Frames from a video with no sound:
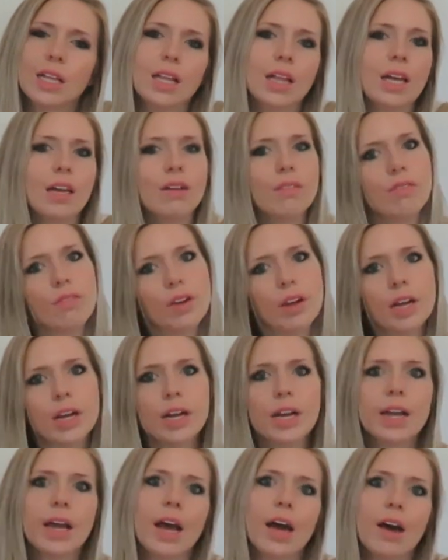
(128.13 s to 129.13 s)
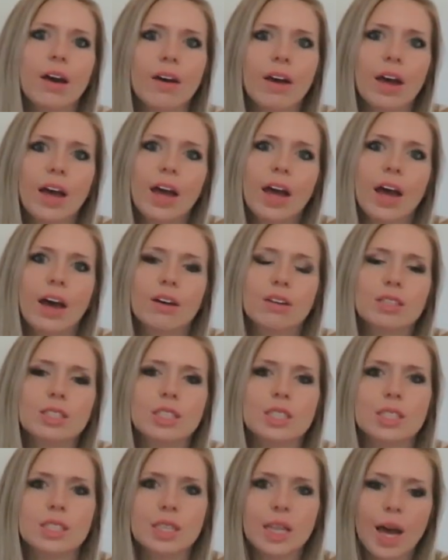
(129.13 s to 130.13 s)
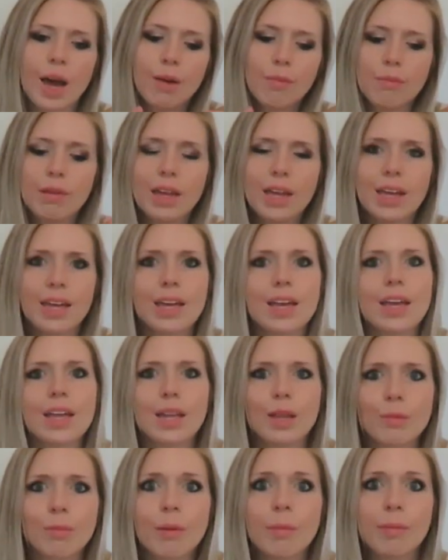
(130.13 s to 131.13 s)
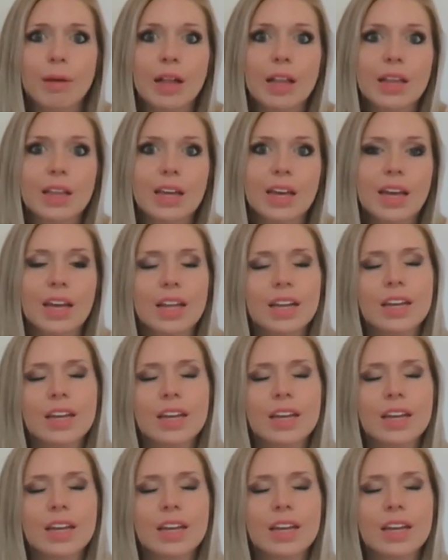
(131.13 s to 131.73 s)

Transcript: like figuring out how she's that big and in my belly.